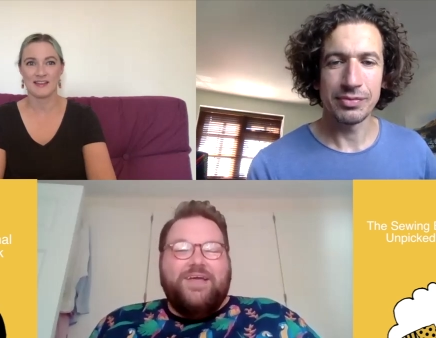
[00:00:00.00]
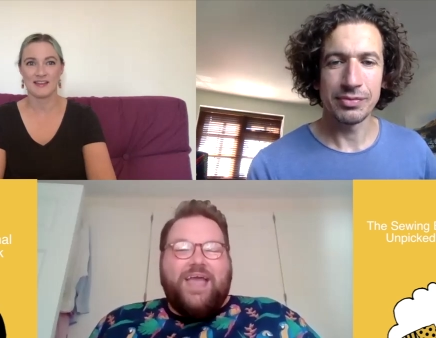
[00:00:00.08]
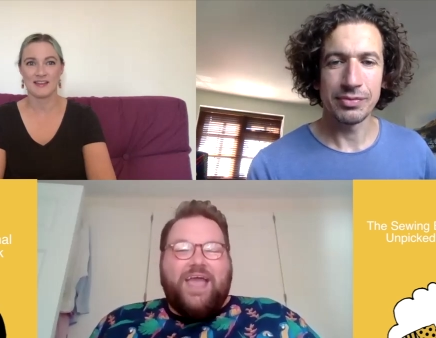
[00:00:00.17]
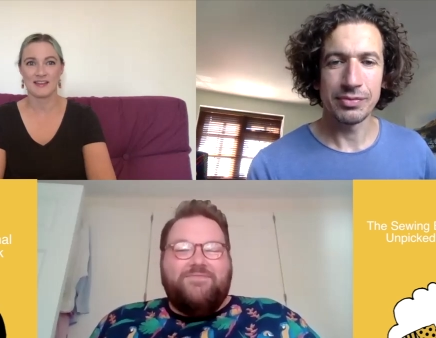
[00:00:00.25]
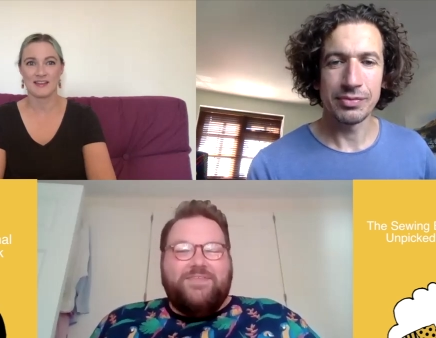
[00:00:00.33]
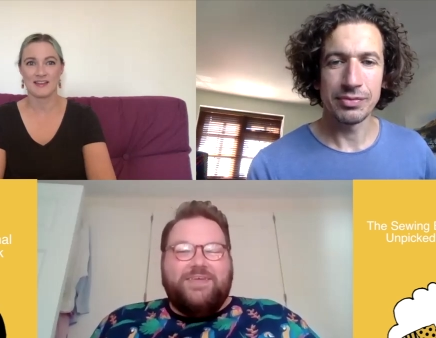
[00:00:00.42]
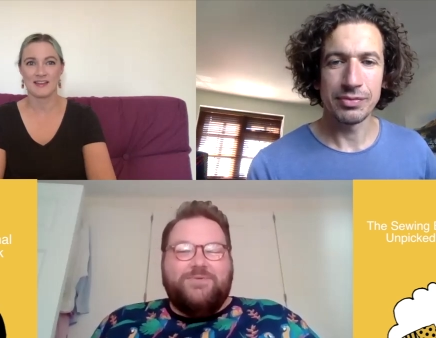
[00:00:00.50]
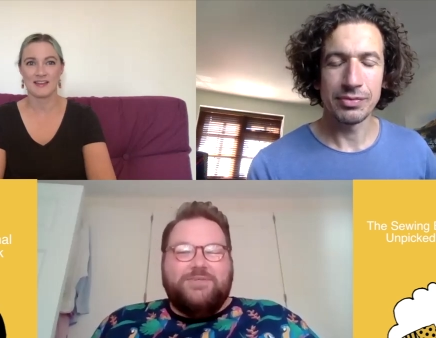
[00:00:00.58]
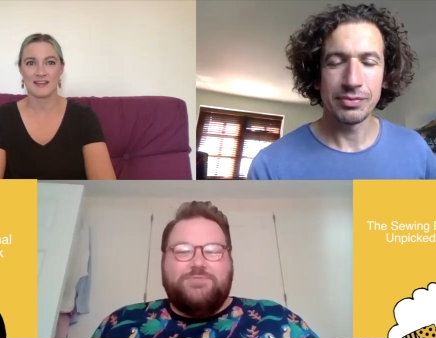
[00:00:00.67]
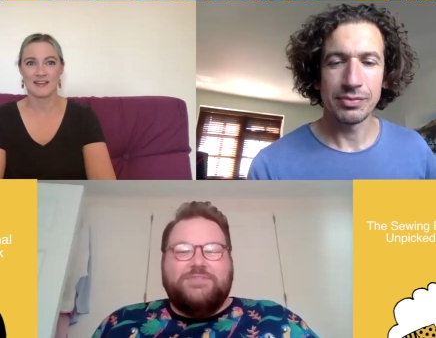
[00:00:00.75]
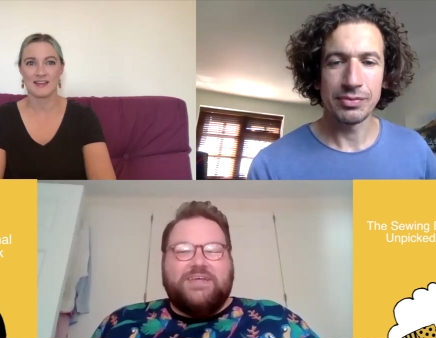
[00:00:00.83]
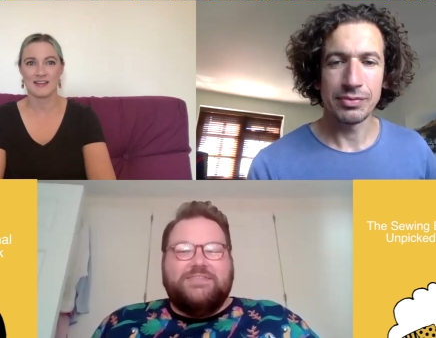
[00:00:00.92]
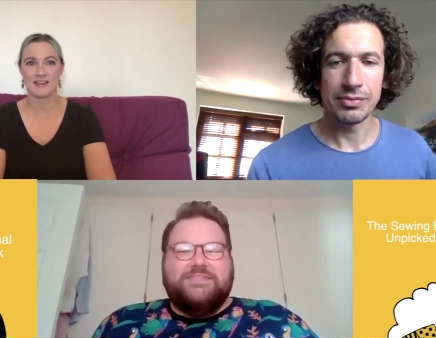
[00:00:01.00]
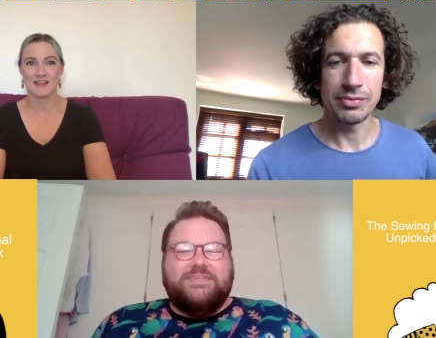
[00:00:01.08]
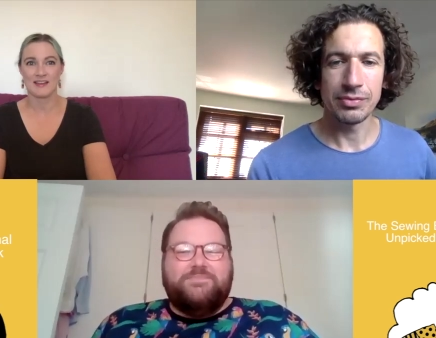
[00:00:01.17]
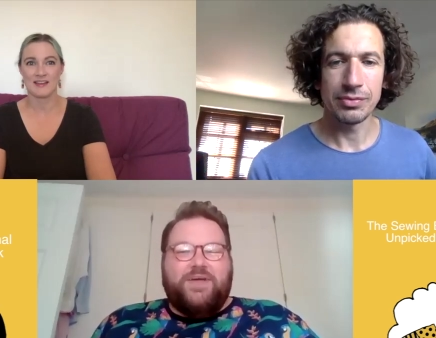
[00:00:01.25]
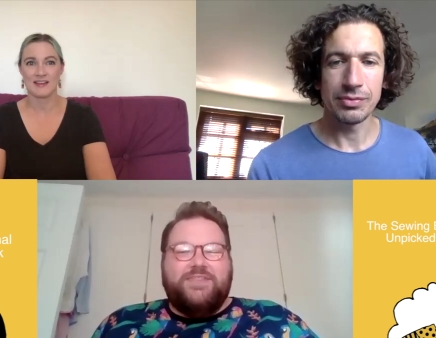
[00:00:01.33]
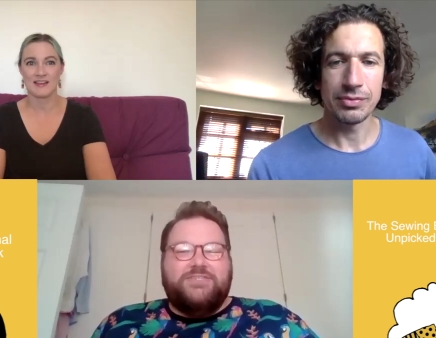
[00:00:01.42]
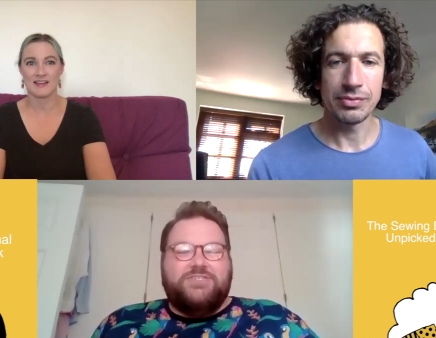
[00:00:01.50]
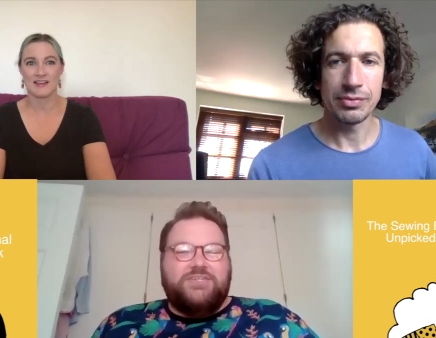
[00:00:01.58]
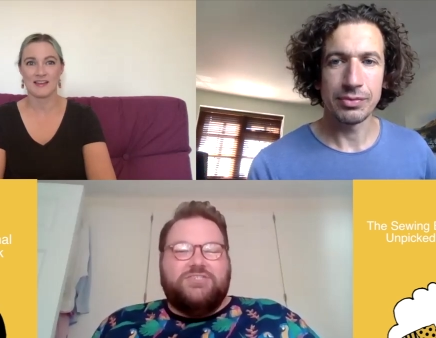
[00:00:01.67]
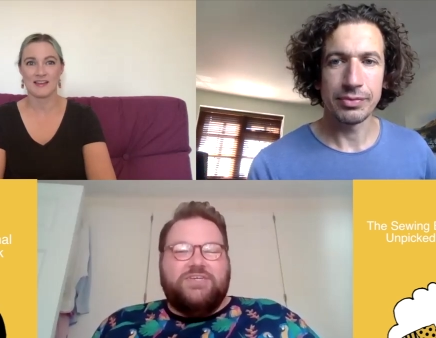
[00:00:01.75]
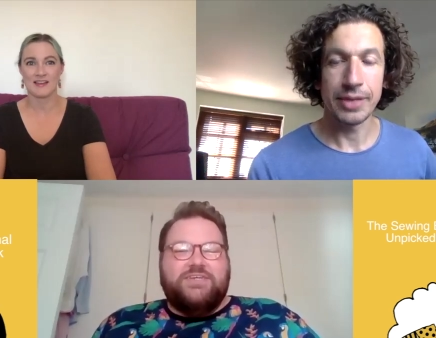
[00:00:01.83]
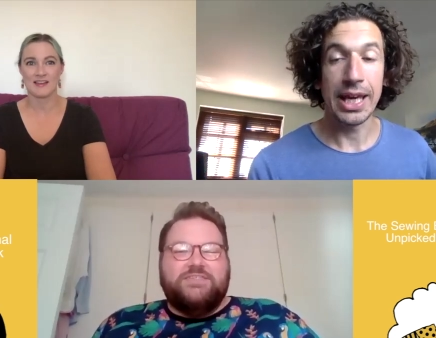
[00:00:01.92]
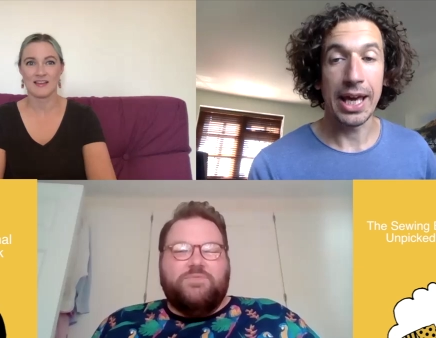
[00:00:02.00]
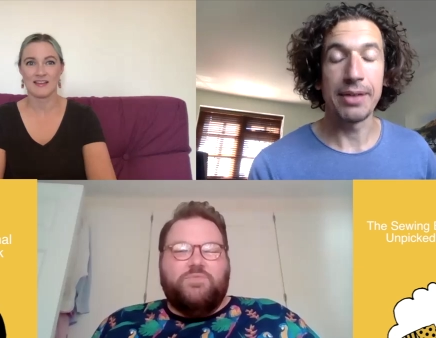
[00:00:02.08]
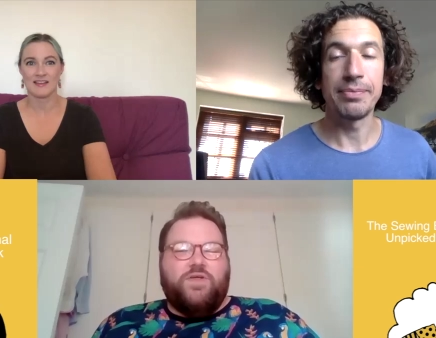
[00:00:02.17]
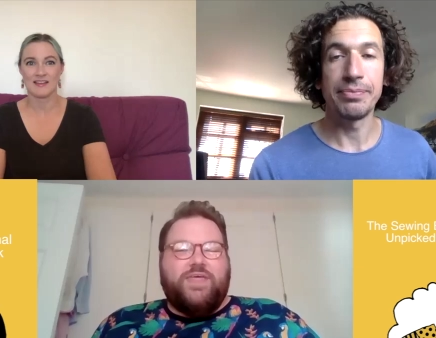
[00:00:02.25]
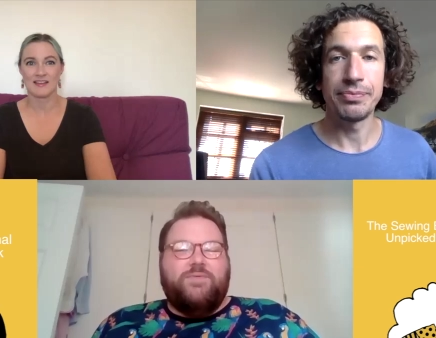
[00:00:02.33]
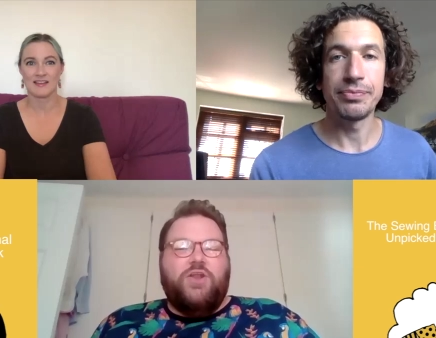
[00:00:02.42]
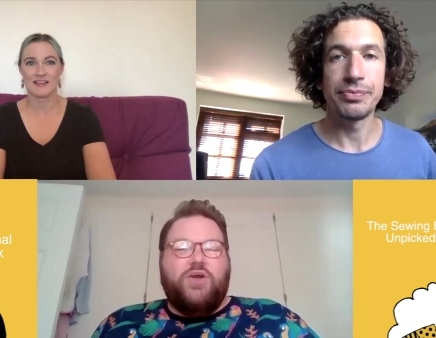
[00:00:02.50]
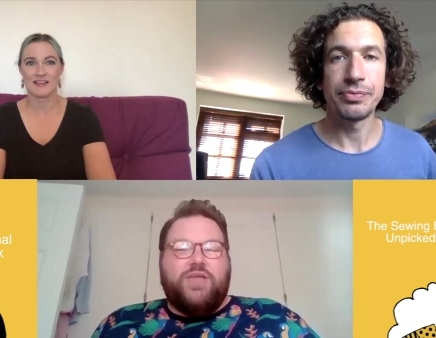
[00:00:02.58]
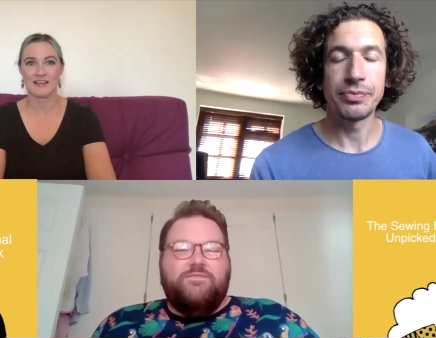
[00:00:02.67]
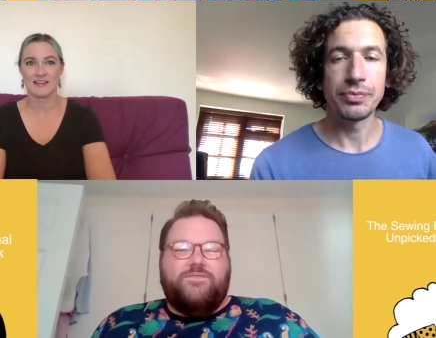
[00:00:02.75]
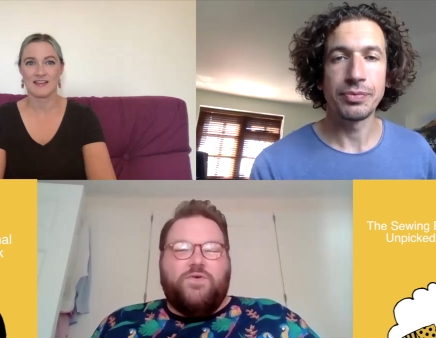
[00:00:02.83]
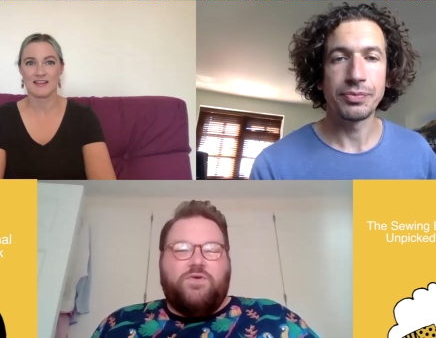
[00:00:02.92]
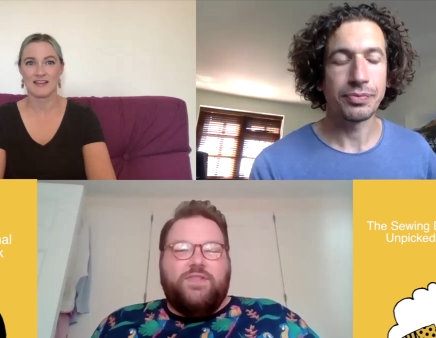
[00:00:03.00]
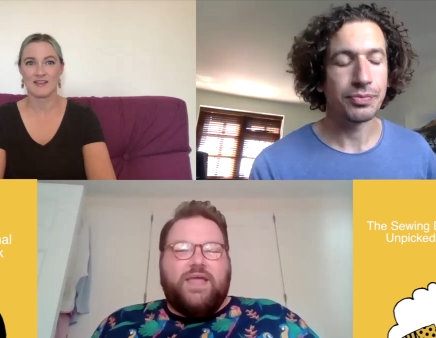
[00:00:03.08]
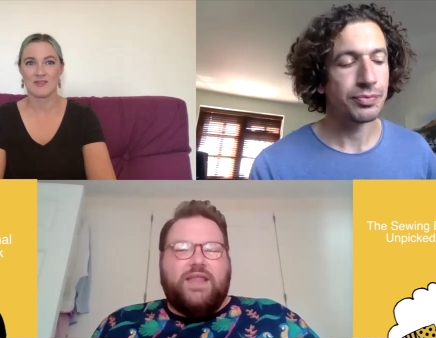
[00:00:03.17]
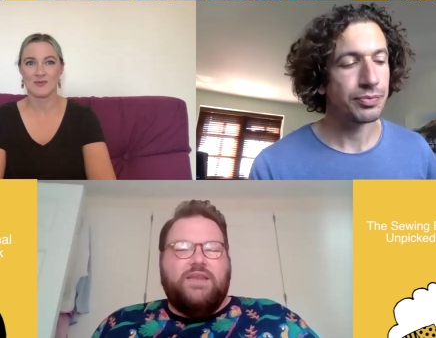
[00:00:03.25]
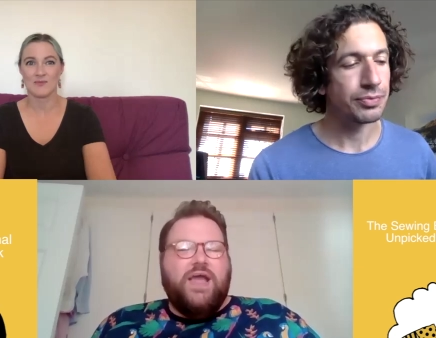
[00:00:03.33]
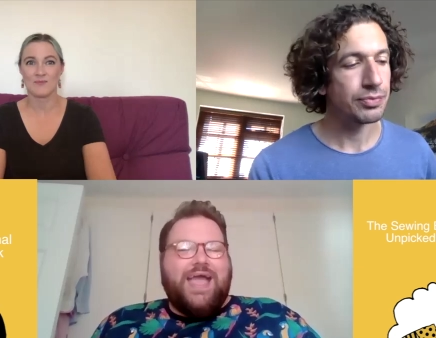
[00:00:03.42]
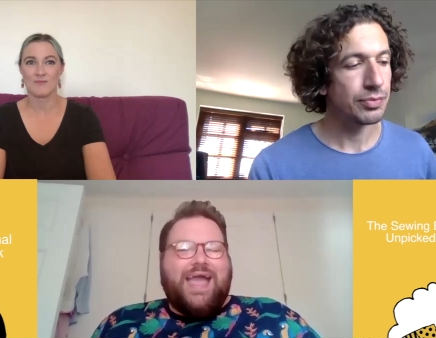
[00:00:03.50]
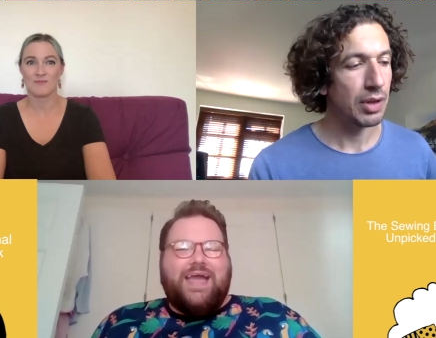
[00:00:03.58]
Speaker 1: everything was presented by the judges and what they were looking for, and then